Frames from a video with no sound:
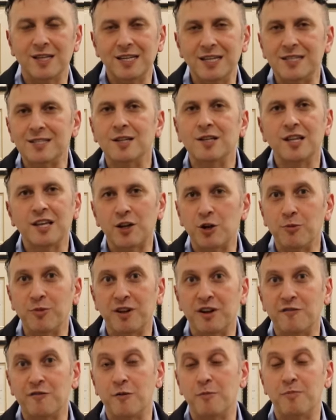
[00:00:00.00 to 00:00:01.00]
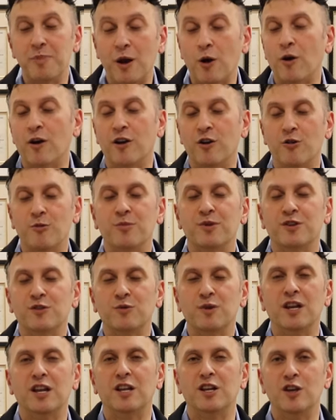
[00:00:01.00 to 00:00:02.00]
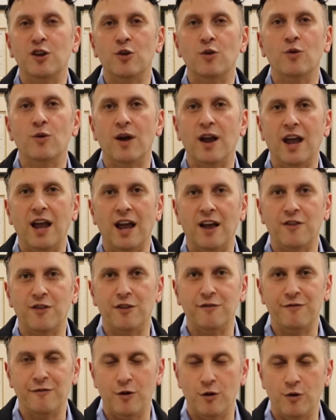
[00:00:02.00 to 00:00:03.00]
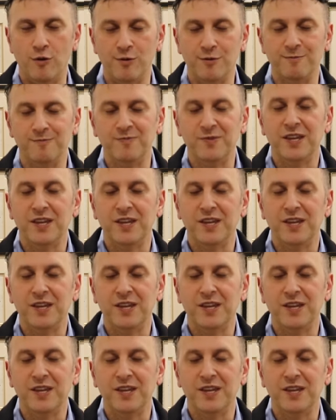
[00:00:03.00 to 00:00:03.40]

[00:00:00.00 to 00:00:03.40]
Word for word: least a little bit of a barrier between you and the phone.